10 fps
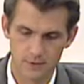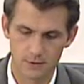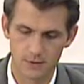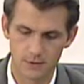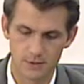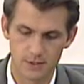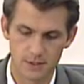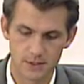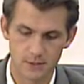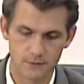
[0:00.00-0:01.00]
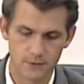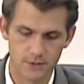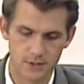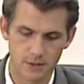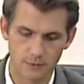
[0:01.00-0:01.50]
Series 2016, for the
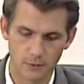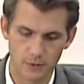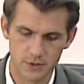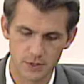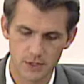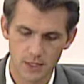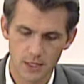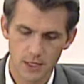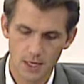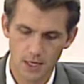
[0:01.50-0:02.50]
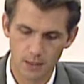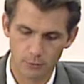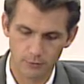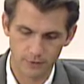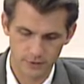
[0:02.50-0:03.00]
city of Florissant, and
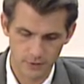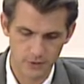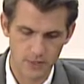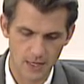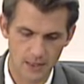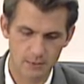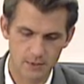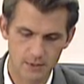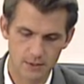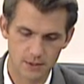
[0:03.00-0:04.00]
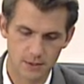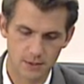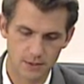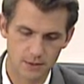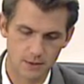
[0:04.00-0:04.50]
approving certain documents
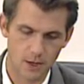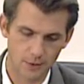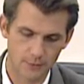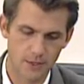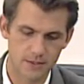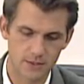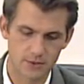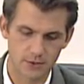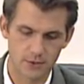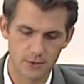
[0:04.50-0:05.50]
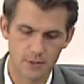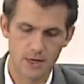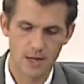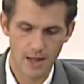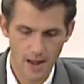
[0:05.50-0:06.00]
and authorizing certain
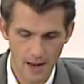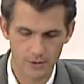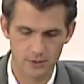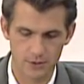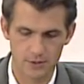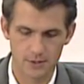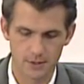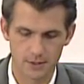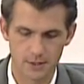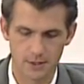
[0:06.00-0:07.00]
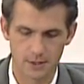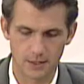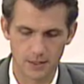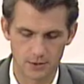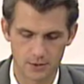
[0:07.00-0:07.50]
actions in
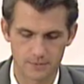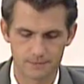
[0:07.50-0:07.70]
connection.